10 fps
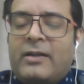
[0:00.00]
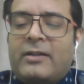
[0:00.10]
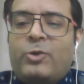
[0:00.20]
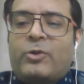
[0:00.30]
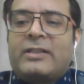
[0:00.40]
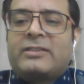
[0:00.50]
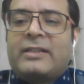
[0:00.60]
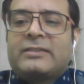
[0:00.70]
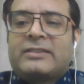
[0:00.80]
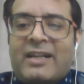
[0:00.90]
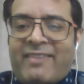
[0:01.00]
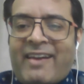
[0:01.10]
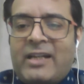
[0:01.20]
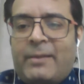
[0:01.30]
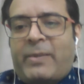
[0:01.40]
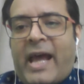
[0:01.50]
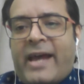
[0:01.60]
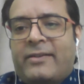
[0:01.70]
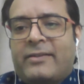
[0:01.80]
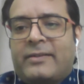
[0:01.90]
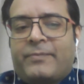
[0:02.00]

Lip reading: you can say, survival plan,